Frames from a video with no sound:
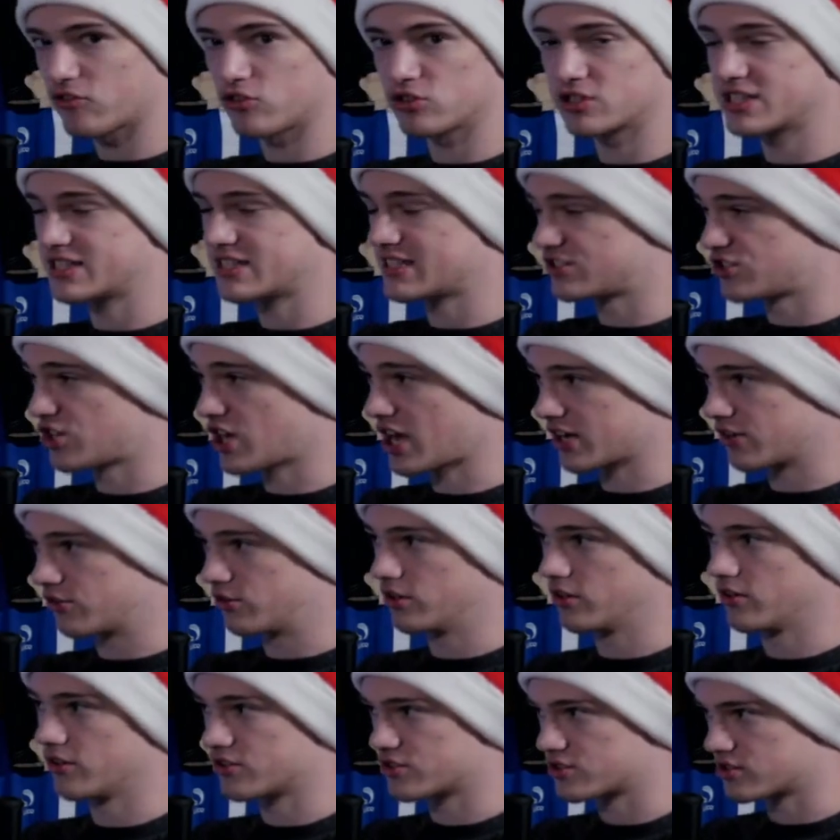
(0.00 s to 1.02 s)
to get Jack
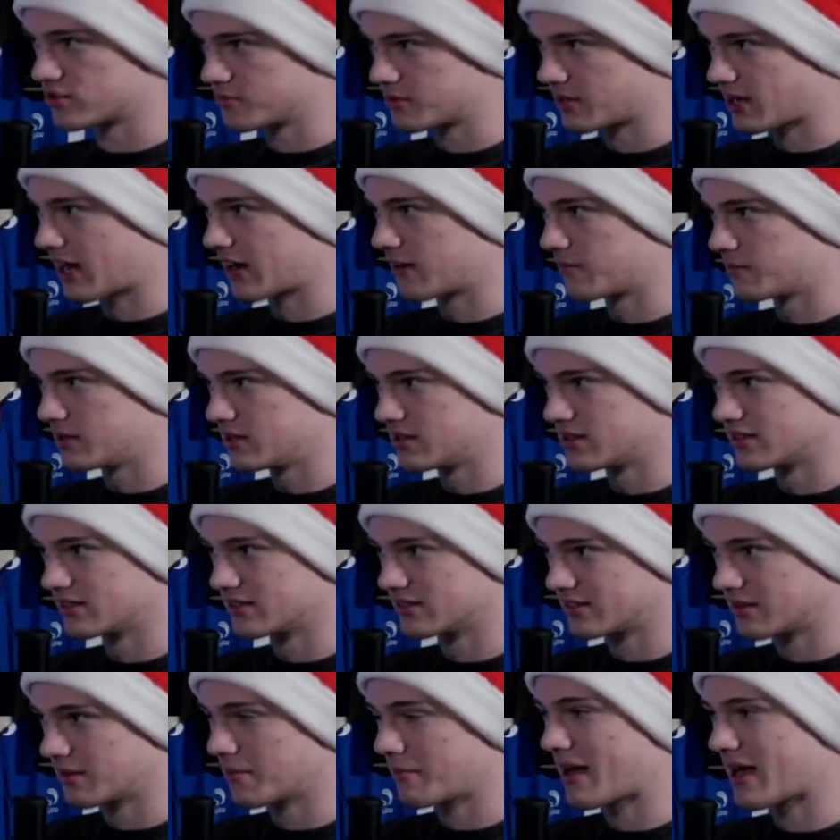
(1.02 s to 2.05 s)
Grealish to kind of be
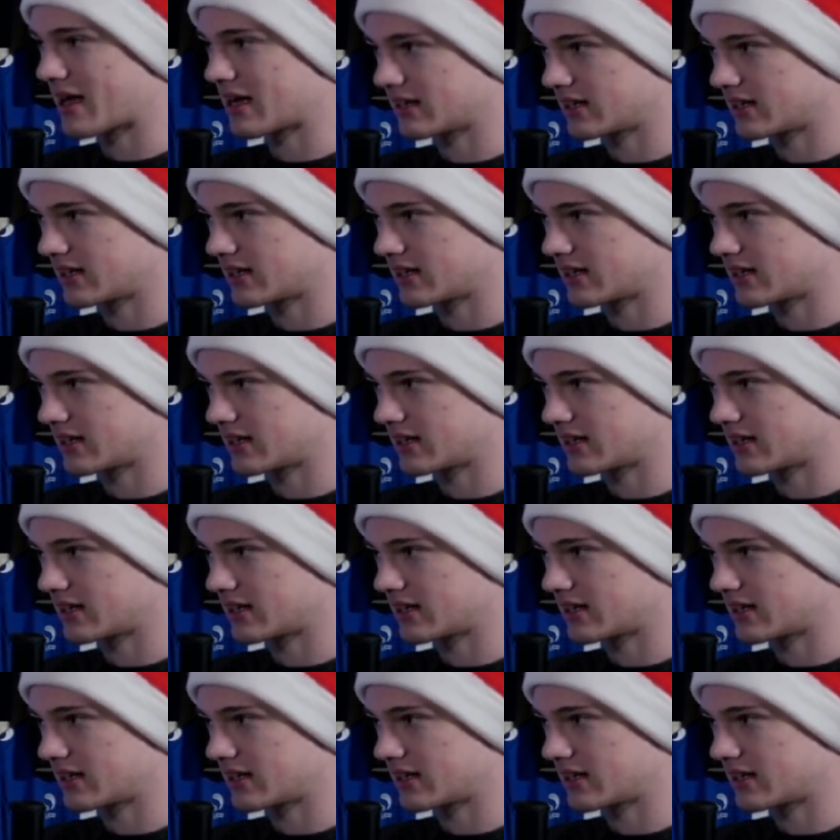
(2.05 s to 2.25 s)
the man here.